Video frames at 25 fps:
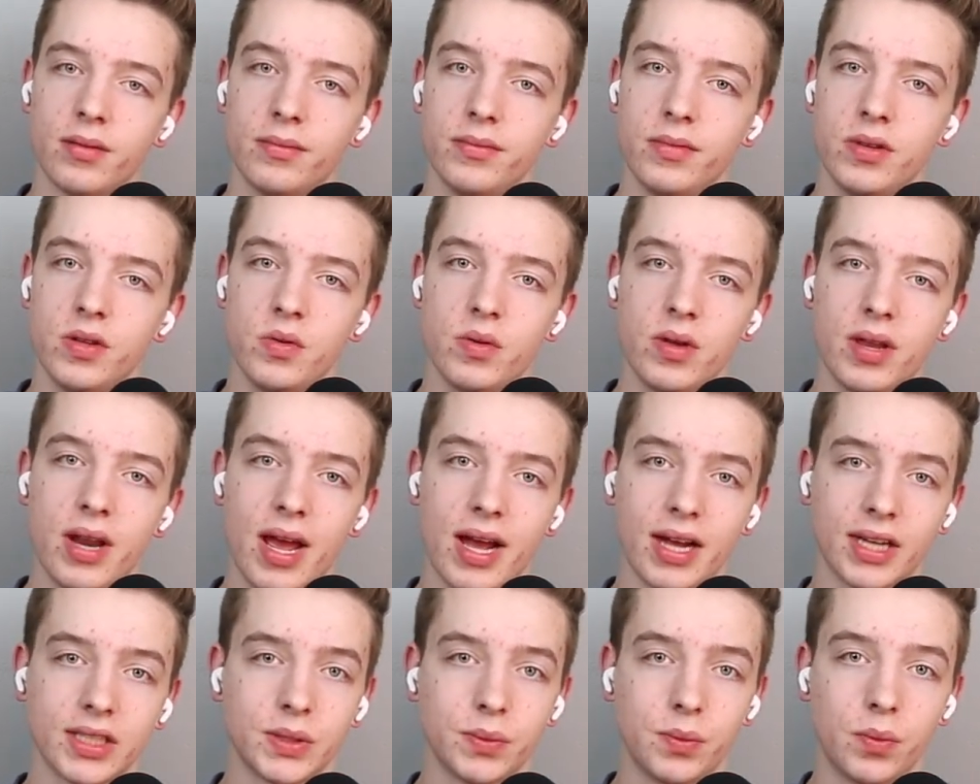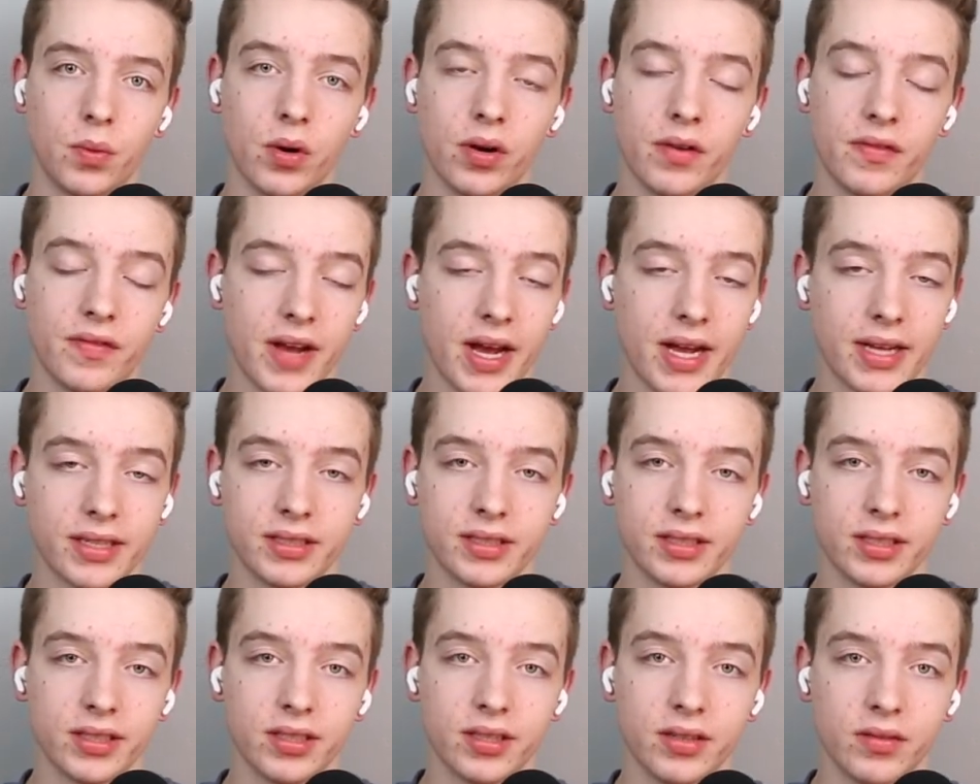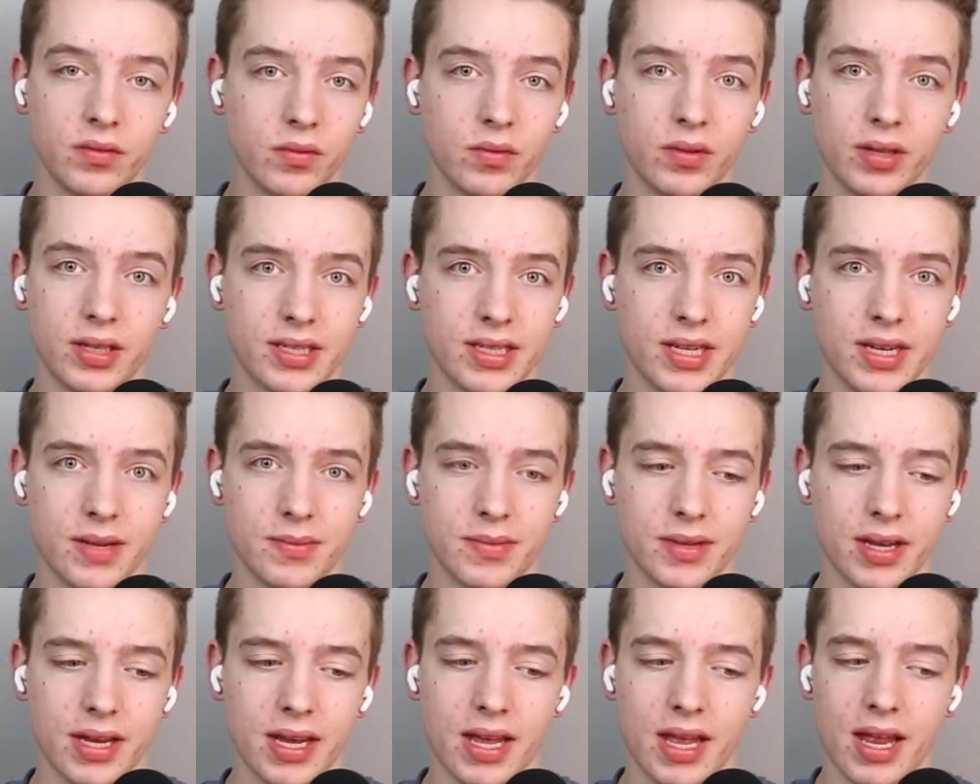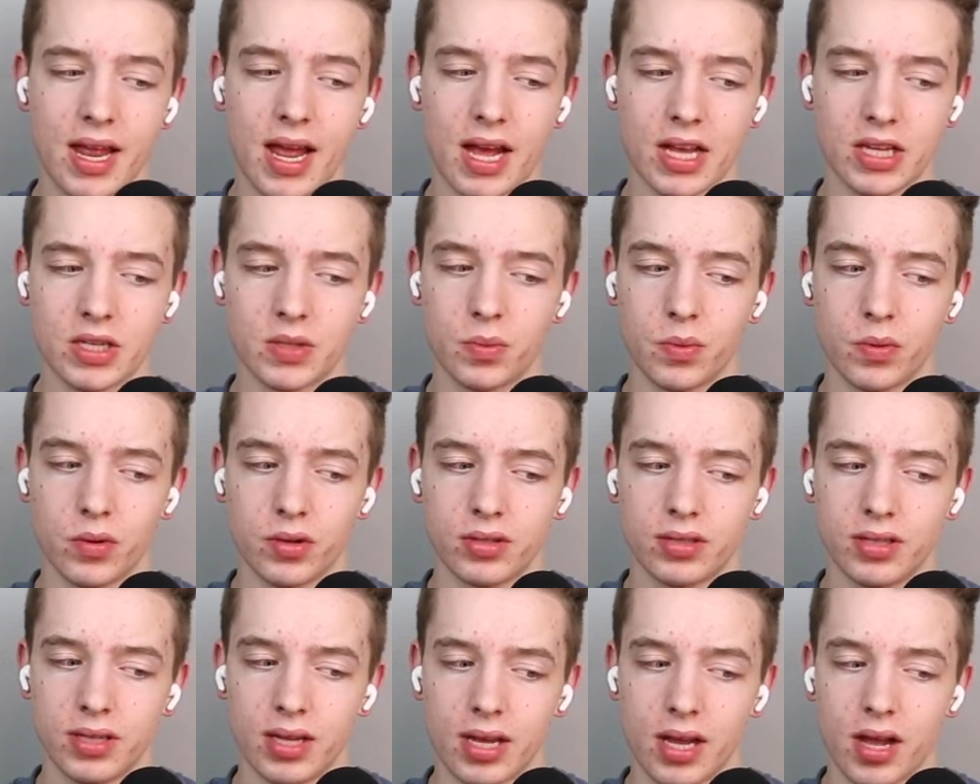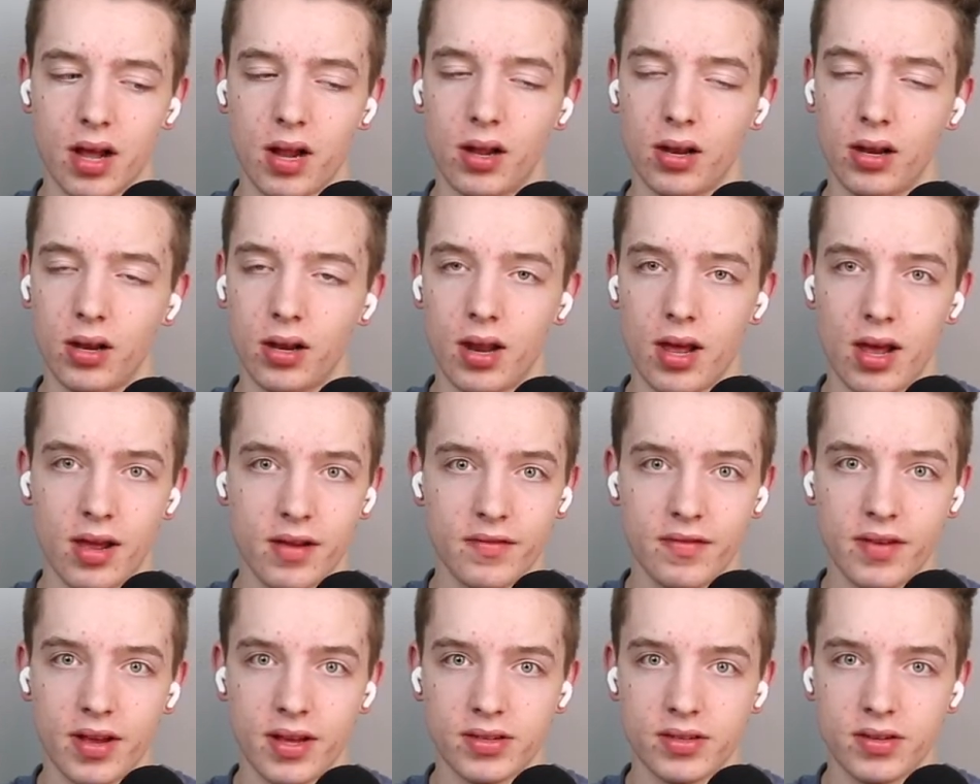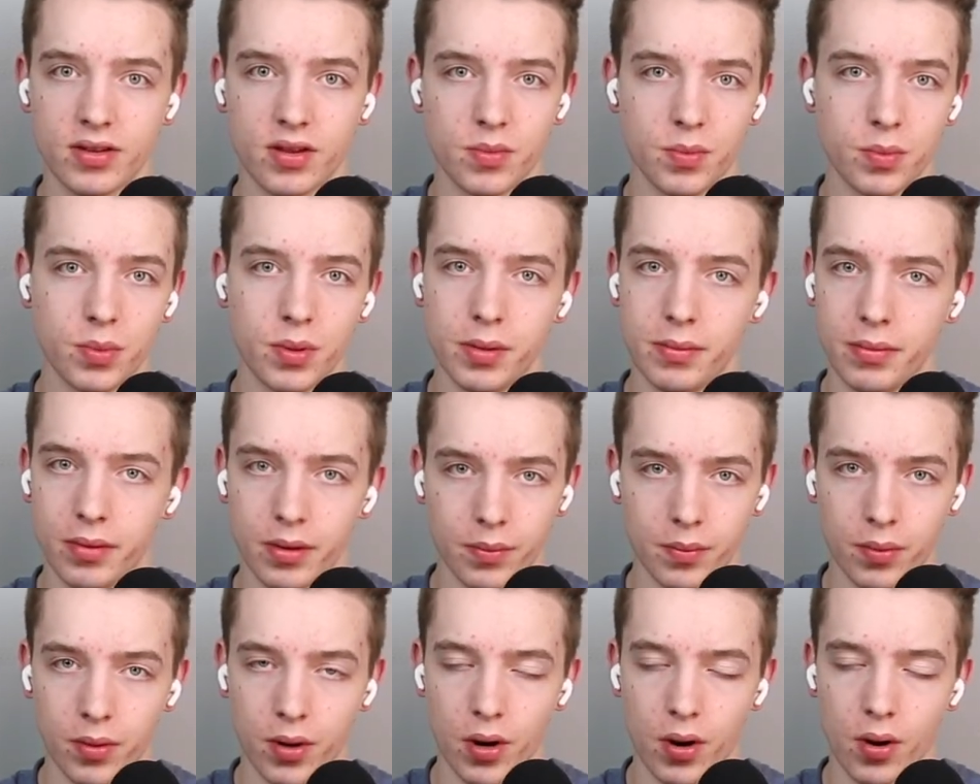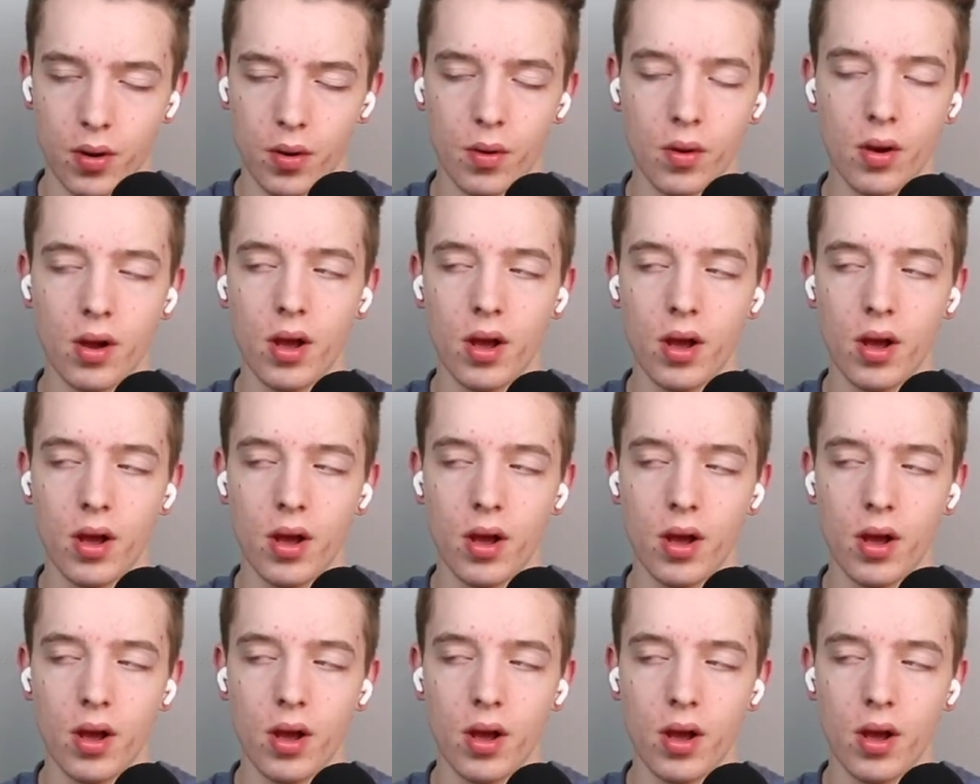You can export faster. It seems like it exports like a lot faster than Premiere Pro.